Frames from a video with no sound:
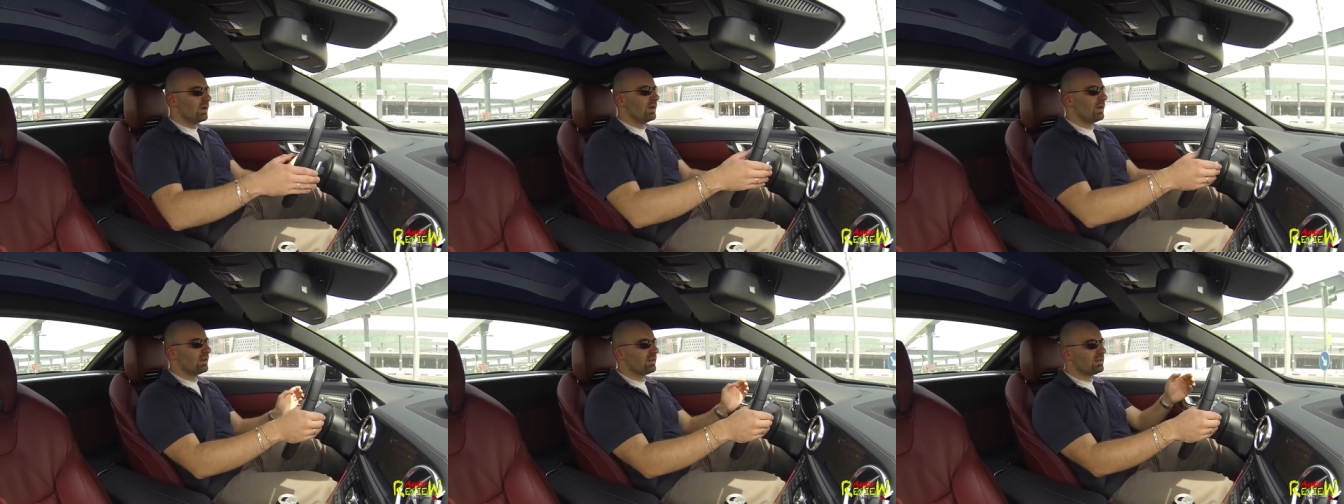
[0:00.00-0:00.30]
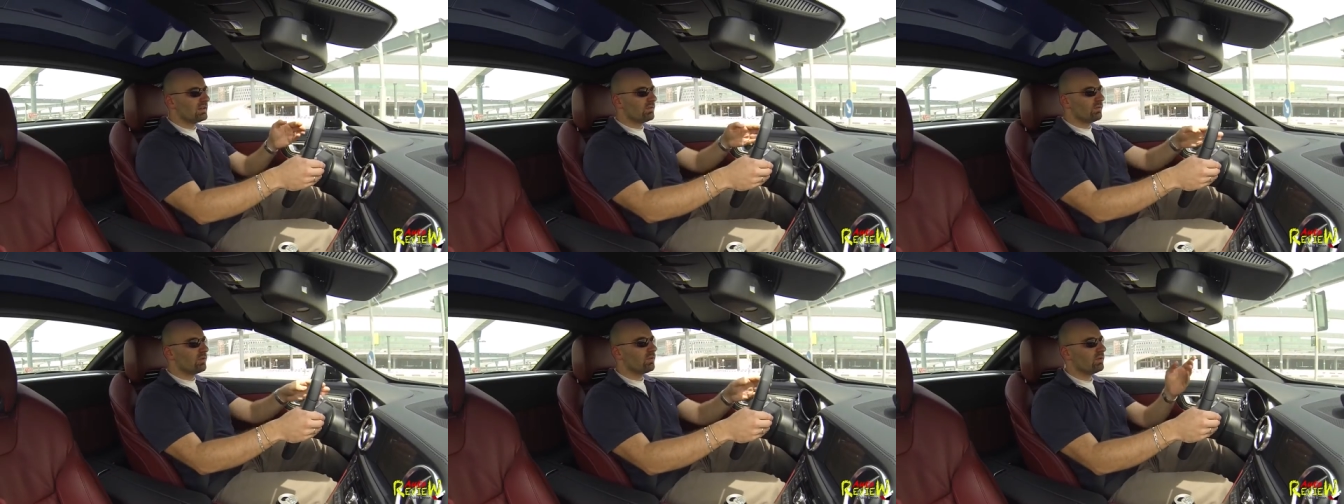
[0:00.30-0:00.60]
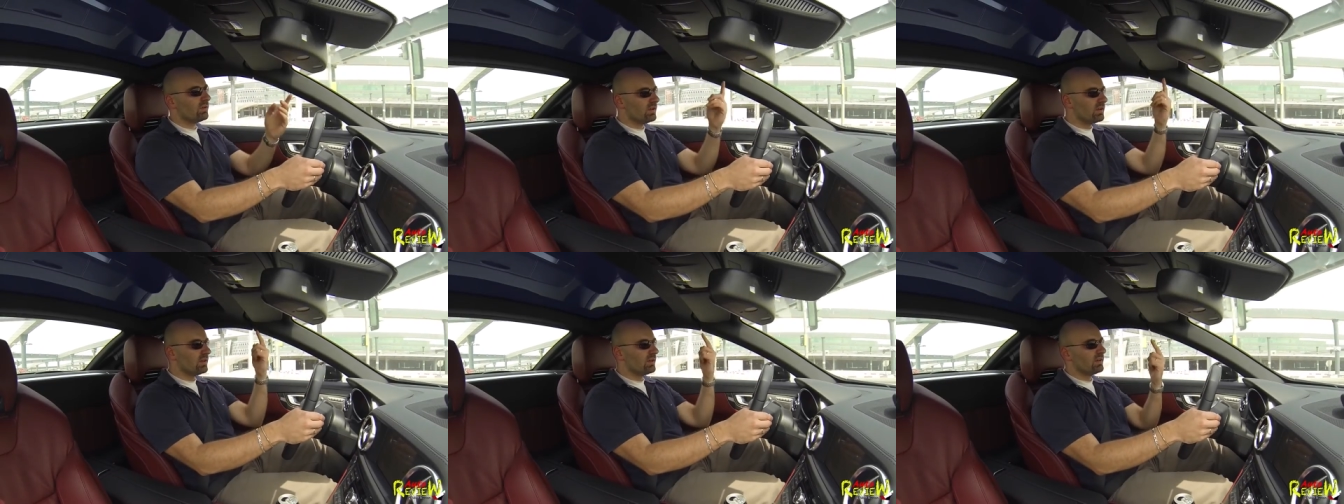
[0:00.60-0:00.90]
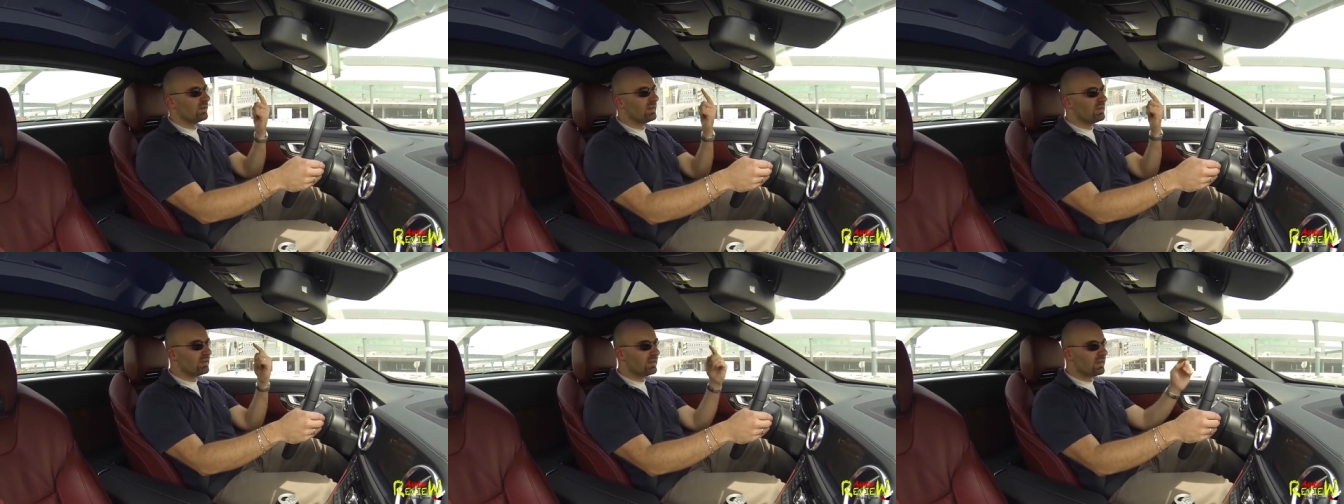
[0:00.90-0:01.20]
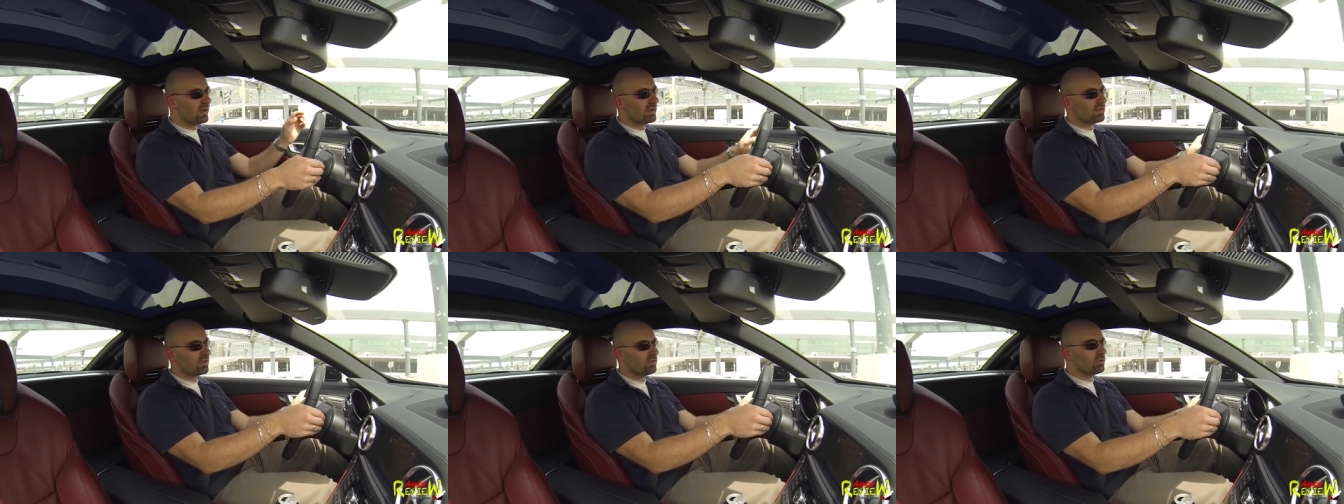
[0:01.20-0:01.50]
it gives you an
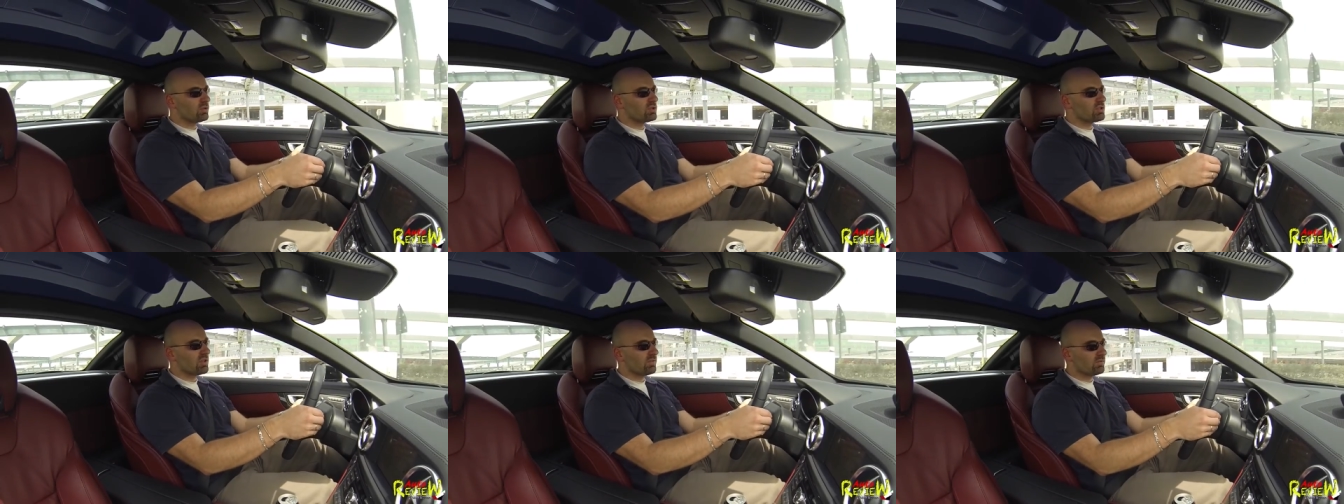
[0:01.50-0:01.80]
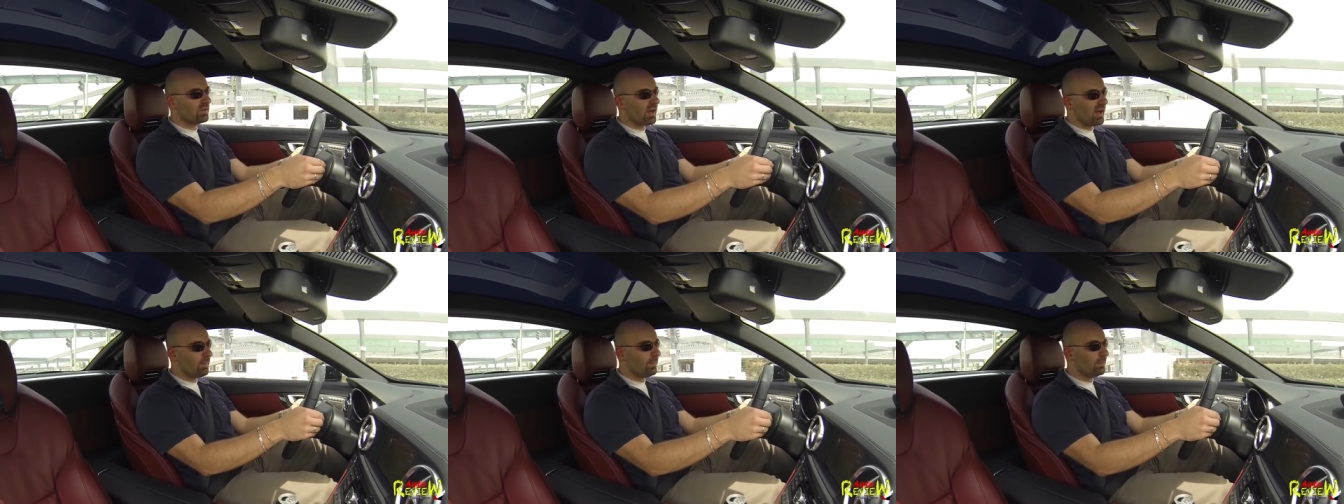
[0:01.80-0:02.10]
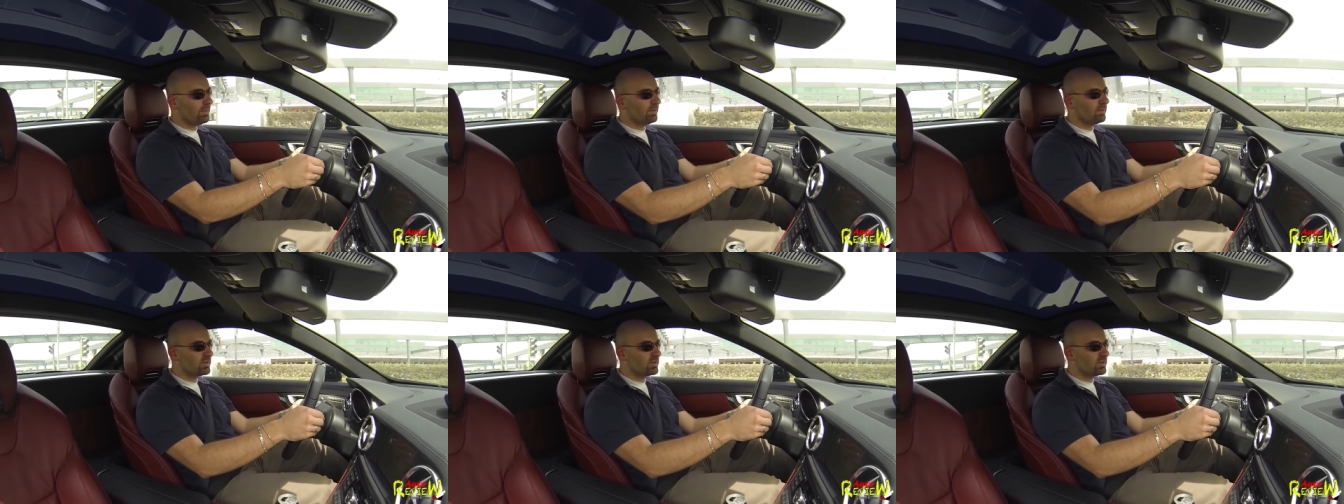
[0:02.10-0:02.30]
indicator to shift up